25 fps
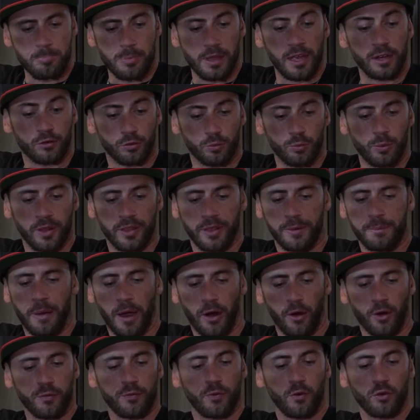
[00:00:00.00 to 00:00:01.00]
It's really
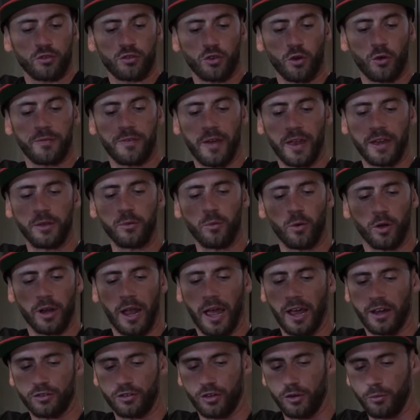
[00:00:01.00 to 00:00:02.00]
powerful. So if anyone
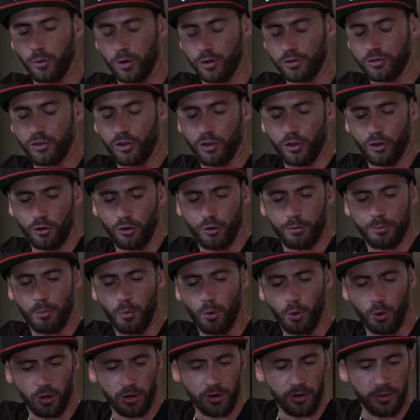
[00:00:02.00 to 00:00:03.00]
actually wants to learn
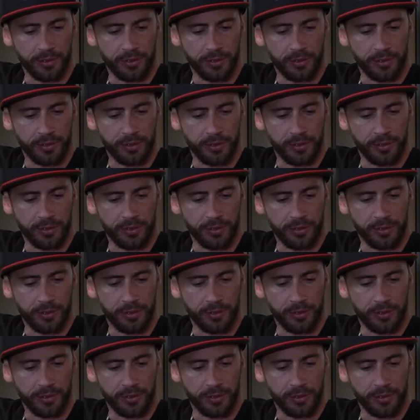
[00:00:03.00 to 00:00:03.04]
more,